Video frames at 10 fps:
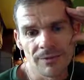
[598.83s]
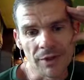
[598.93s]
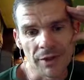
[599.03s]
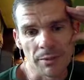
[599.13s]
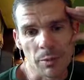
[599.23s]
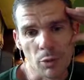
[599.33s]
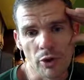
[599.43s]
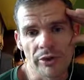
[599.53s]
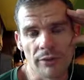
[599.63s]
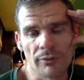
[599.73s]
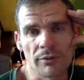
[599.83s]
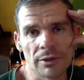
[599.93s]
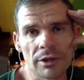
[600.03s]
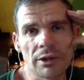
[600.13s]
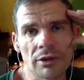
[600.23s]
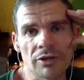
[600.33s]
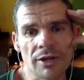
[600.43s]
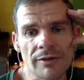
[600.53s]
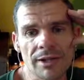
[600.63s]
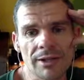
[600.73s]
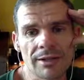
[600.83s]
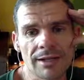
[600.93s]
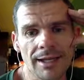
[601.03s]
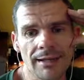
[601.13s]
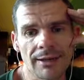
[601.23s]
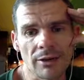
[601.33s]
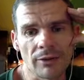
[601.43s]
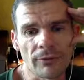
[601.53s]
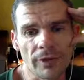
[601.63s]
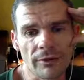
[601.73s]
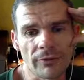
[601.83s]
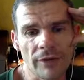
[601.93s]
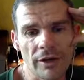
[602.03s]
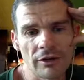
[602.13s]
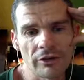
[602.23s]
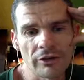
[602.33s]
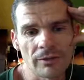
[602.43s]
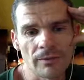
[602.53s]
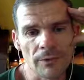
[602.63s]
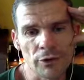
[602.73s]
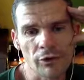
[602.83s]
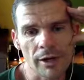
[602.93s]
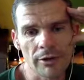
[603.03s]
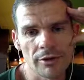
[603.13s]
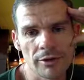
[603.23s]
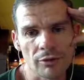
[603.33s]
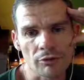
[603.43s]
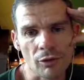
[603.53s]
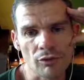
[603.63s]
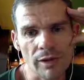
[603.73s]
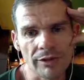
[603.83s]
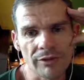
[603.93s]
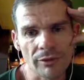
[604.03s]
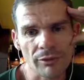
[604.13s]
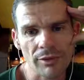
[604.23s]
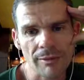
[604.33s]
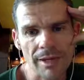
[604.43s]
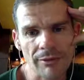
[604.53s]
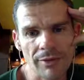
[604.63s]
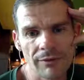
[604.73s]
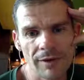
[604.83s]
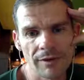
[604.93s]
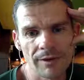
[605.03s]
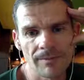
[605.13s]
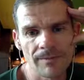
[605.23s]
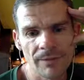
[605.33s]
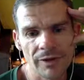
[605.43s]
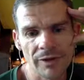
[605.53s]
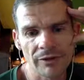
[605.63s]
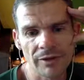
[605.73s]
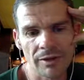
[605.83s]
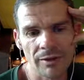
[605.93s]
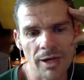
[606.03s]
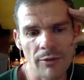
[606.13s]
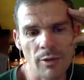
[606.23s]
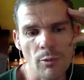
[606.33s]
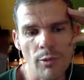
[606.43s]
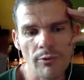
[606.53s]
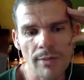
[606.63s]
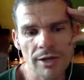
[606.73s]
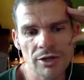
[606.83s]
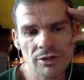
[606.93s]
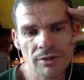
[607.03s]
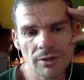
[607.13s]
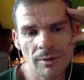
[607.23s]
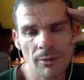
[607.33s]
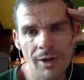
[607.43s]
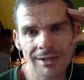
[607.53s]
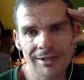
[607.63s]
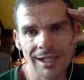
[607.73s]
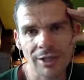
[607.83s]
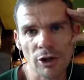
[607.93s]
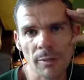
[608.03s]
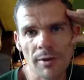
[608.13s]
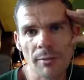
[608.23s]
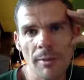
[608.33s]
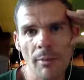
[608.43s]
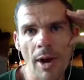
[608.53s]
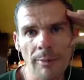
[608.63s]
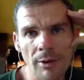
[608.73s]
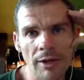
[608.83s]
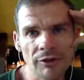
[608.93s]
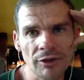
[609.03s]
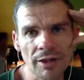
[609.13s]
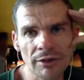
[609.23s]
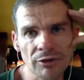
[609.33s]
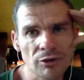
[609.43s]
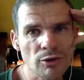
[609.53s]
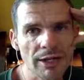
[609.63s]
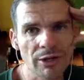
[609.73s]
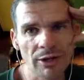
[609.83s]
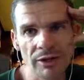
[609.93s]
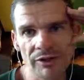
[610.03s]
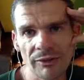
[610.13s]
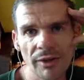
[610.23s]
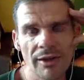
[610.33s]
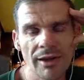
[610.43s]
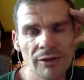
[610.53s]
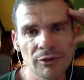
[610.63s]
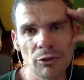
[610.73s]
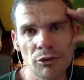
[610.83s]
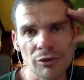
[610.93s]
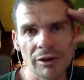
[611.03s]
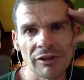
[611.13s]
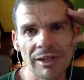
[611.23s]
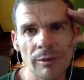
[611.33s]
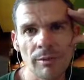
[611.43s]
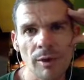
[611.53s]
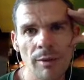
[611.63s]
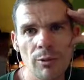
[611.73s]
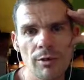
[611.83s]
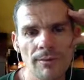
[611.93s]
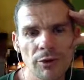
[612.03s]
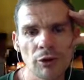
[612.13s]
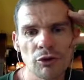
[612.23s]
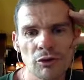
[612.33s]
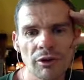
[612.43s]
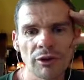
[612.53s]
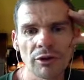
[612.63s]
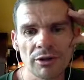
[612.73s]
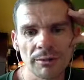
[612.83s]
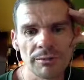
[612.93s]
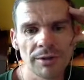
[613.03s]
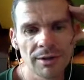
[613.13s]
they're going to be worthy of longevity, and they're going to fit fenders, the crud road racer 3 Mark 3 fender. So that's it. If you want more information on bikes, get a copy of my bike buyer's guide. It's got training guides, stuff like that. It's called Durianriders Anybody Bible. Go to durianrider.com.